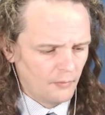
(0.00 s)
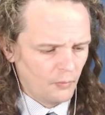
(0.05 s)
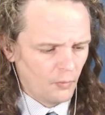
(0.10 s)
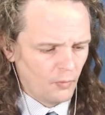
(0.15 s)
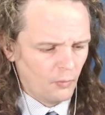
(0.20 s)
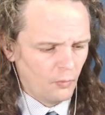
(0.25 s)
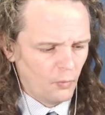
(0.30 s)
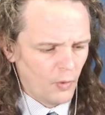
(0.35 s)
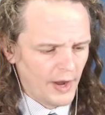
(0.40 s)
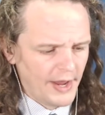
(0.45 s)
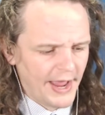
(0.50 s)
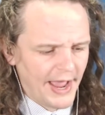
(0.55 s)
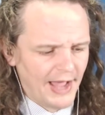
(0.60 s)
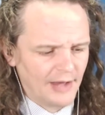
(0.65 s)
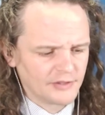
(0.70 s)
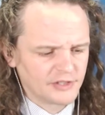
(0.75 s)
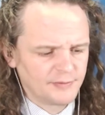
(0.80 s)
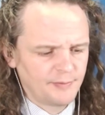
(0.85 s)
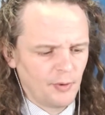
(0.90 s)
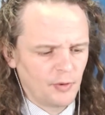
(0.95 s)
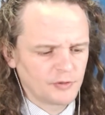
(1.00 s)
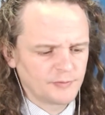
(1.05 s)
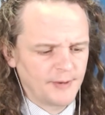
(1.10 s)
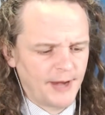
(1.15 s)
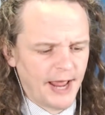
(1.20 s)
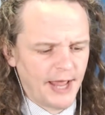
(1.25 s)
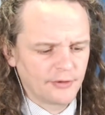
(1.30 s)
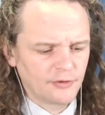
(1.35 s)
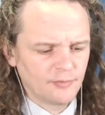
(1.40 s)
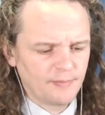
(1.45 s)
White House spokesman
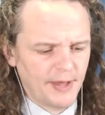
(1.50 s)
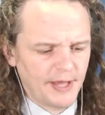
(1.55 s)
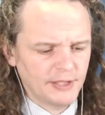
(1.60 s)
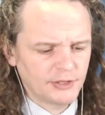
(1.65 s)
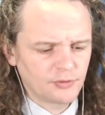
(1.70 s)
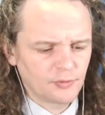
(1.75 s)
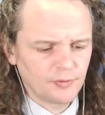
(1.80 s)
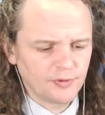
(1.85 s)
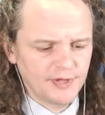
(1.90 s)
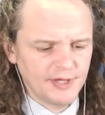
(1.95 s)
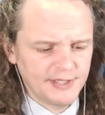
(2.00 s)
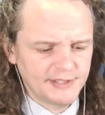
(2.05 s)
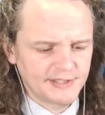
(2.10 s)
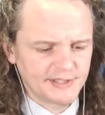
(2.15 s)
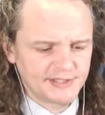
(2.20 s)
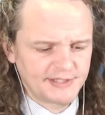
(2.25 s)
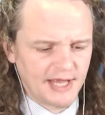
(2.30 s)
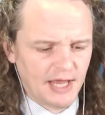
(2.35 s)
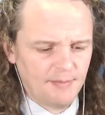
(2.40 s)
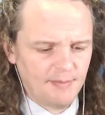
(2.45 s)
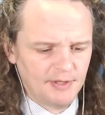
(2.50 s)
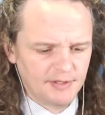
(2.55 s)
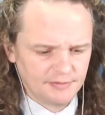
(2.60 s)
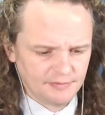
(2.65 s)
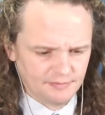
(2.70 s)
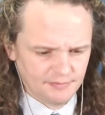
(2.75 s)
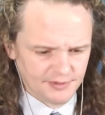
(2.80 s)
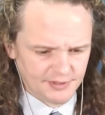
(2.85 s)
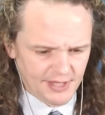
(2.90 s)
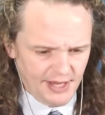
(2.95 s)
Andrew Bates released a statement
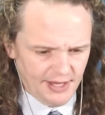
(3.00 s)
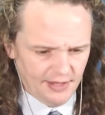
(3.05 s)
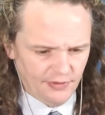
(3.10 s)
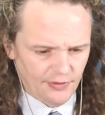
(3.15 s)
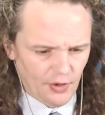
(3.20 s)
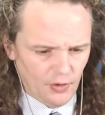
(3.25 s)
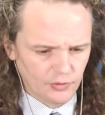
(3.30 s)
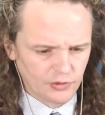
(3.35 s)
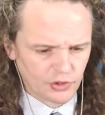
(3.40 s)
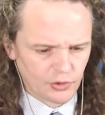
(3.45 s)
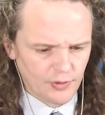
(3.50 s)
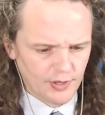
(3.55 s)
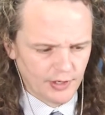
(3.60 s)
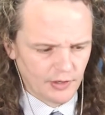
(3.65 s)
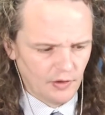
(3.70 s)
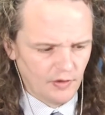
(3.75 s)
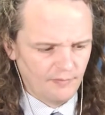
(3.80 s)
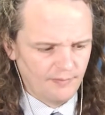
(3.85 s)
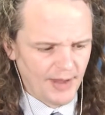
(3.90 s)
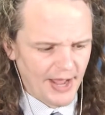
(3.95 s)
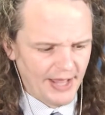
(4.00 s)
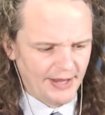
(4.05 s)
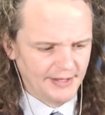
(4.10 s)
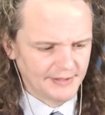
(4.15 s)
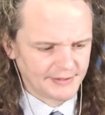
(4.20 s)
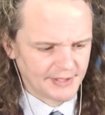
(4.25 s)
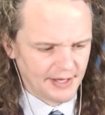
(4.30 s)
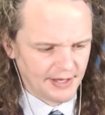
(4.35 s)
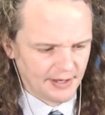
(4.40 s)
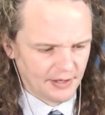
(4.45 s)
saying those critical of
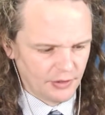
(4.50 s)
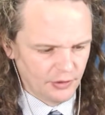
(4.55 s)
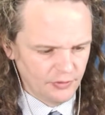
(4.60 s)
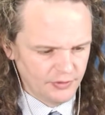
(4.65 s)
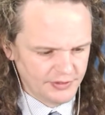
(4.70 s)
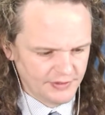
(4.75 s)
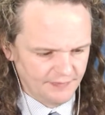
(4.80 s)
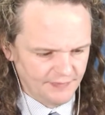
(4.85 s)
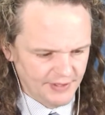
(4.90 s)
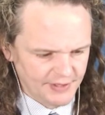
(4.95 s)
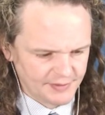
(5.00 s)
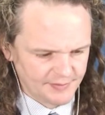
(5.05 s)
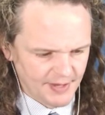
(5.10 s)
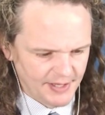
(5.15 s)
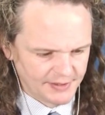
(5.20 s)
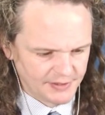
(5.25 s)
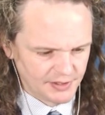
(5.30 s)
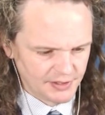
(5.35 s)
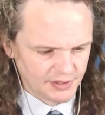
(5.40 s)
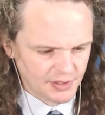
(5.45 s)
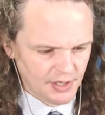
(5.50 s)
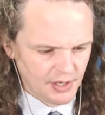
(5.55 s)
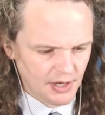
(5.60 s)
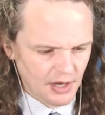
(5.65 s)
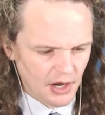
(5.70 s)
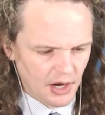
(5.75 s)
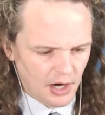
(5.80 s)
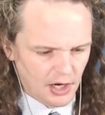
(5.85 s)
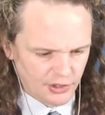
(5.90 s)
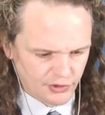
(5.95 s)
Biden's inclusiveness message
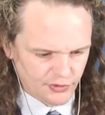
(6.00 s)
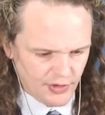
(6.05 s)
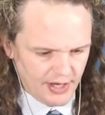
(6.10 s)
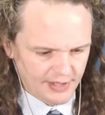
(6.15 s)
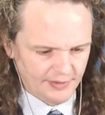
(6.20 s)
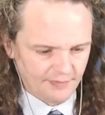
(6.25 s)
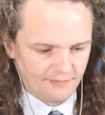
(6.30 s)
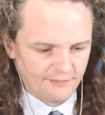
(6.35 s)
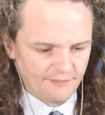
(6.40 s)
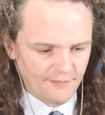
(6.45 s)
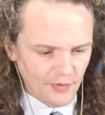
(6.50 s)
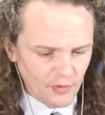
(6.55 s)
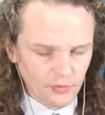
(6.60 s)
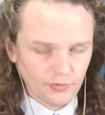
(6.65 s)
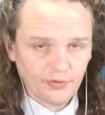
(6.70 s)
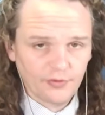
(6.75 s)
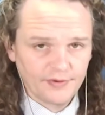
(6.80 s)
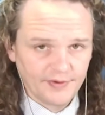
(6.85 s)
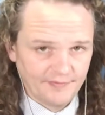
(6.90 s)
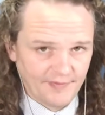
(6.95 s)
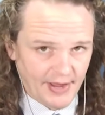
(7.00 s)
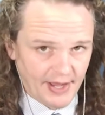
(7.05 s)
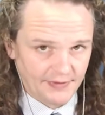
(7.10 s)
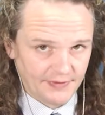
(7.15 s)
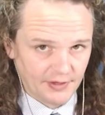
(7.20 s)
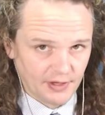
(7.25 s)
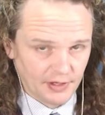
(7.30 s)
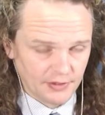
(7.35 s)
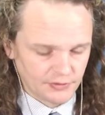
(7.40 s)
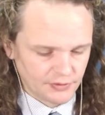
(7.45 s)
are trying to further divide
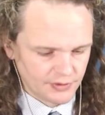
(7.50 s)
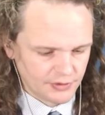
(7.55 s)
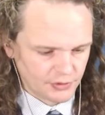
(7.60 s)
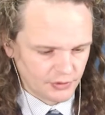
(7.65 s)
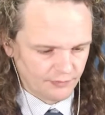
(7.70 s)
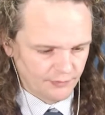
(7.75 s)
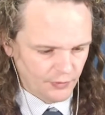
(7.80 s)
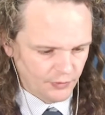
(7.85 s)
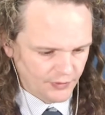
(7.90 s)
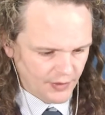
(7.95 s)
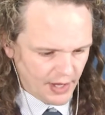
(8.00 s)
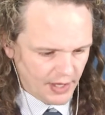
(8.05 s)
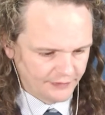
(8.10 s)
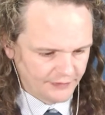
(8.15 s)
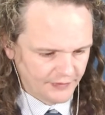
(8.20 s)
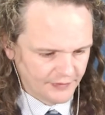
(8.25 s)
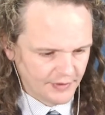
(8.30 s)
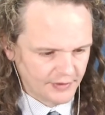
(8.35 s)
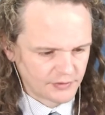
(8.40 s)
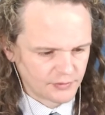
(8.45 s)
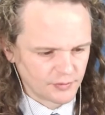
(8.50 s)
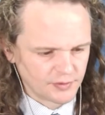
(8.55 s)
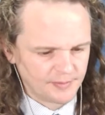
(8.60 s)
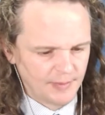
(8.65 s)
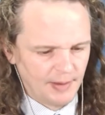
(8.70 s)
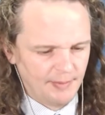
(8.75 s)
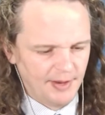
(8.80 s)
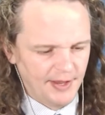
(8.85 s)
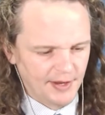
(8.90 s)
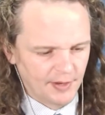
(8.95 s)
the country. So if you thought that this was
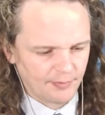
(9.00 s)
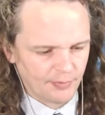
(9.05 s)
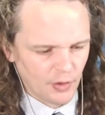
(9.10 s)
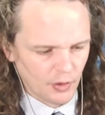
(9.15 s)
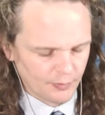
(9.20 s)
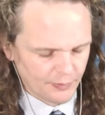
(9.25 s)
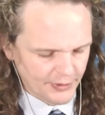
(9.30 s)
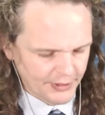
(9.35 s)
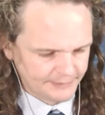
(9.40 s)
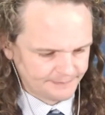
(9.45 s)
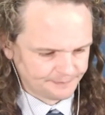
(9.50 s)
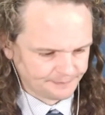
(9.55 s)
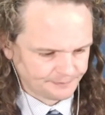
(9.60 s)
maybe inappropriate